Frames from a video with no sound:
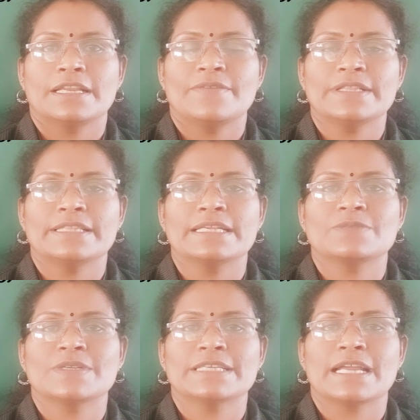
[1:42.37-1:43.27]
living
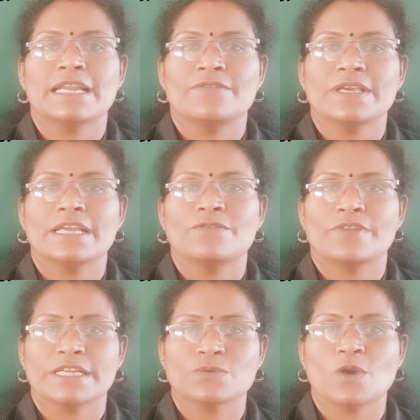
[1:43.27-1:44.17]
things which are living in
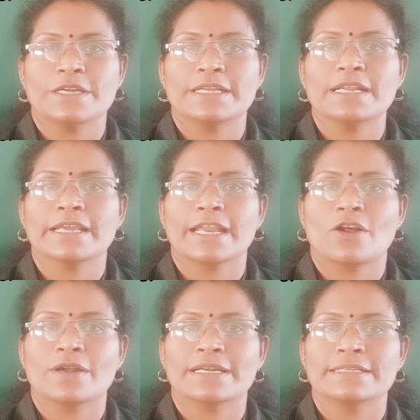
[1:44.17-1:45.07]
fresh water
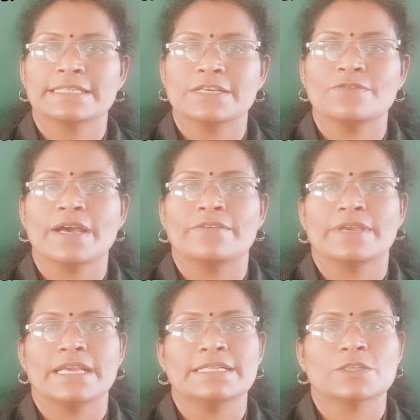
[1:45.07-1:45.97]
cannot
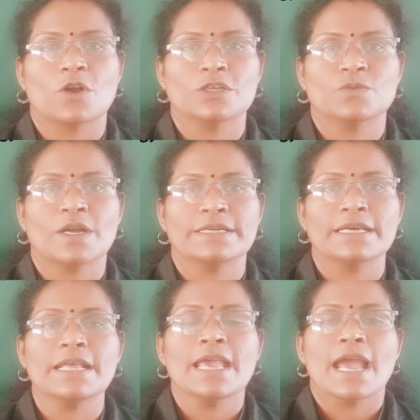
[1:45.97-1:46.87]
survive in salt
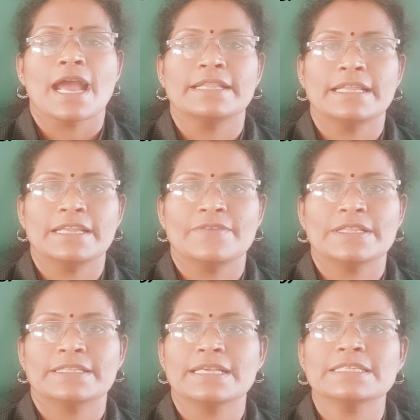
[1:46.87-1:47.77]
water, and the
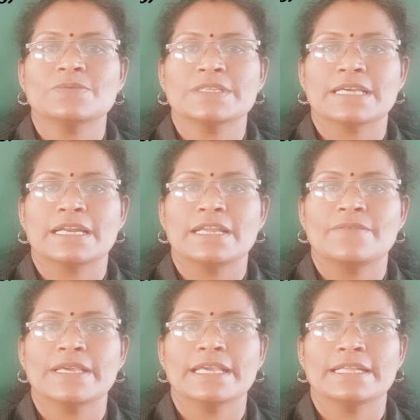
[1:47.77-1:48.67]
living things which are
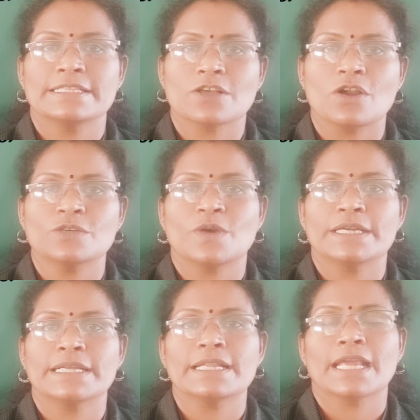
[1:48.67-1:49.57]
living in salt
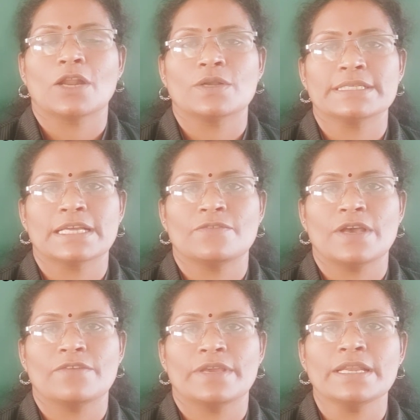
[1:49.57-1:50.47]
water cannot
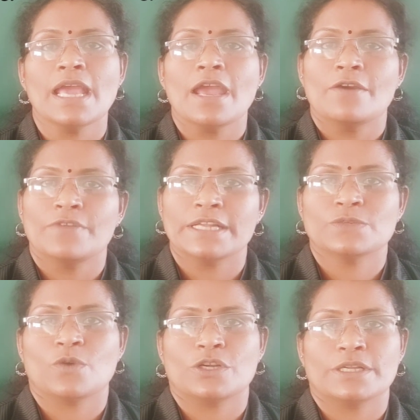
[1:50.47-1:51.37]
survive in
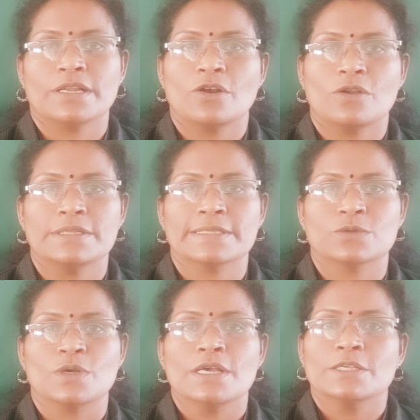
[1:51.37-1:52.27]
fresh water
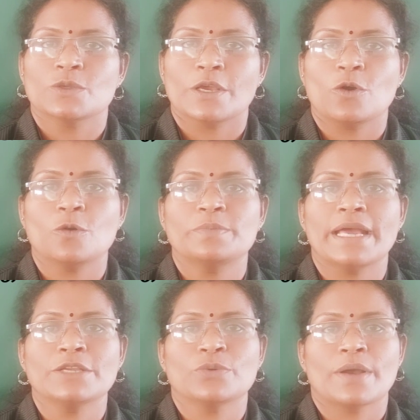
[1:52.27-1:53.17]
also. So I hope
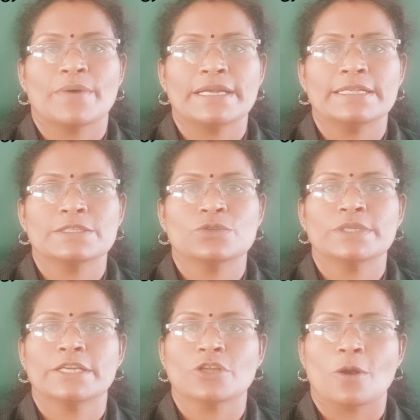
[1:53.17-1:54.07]
that you have
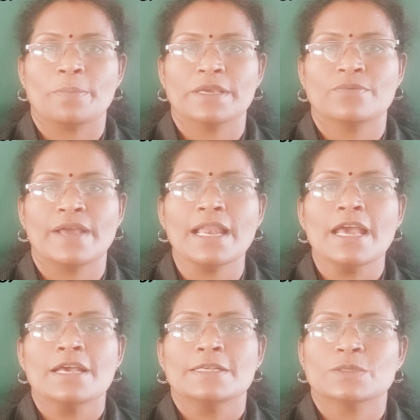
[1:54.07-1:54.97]
understood the topic well.
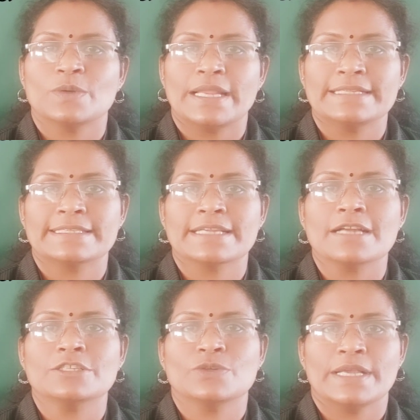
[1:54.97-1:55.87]
So let's
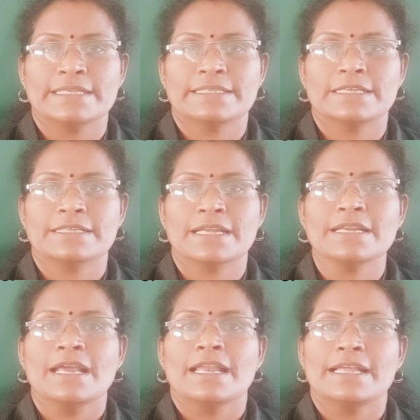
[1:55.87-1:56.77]
start today's
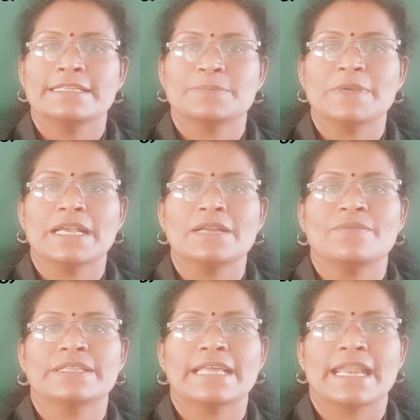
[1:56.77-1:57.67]
session. Let's
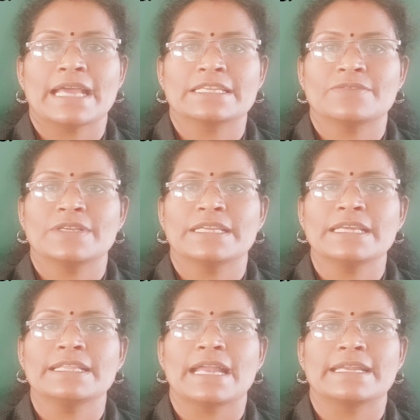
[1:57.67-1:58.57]
begin with an
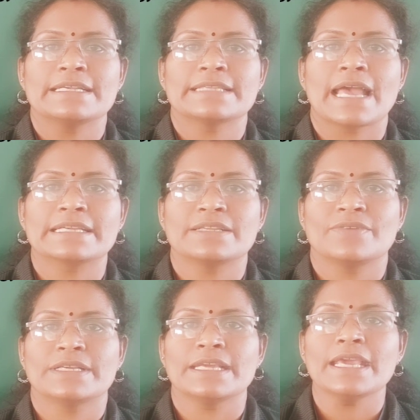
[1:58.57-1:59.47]
activity, that is
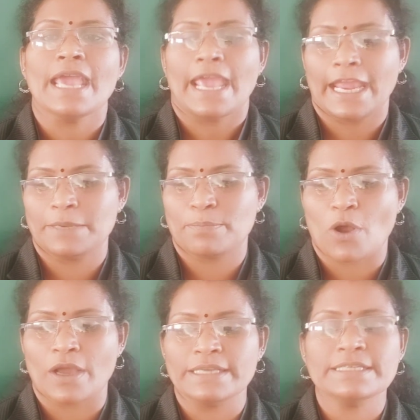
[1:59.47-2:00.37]
activity
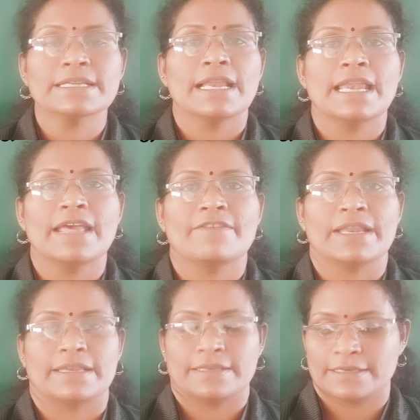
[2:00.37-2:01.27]

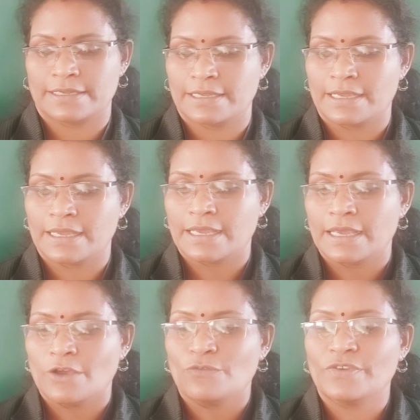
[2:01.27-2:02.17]
8.11.
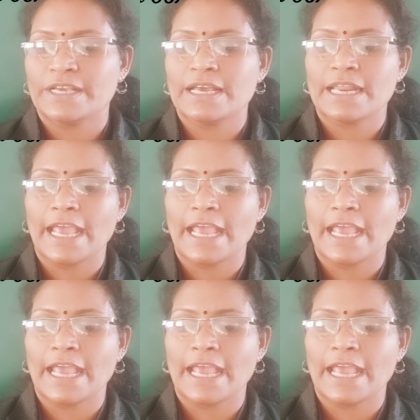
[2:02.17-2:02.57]
Figure